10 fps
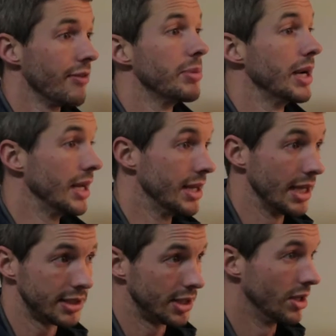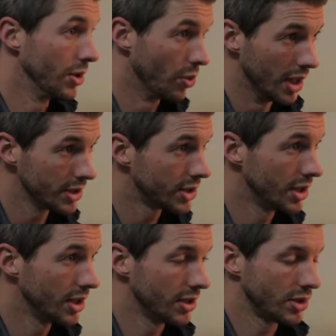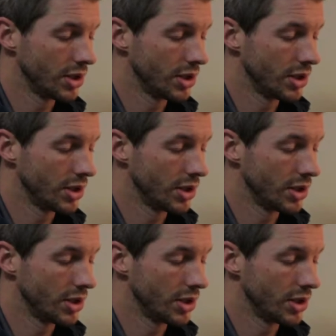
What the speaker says: everybody necessarily wants to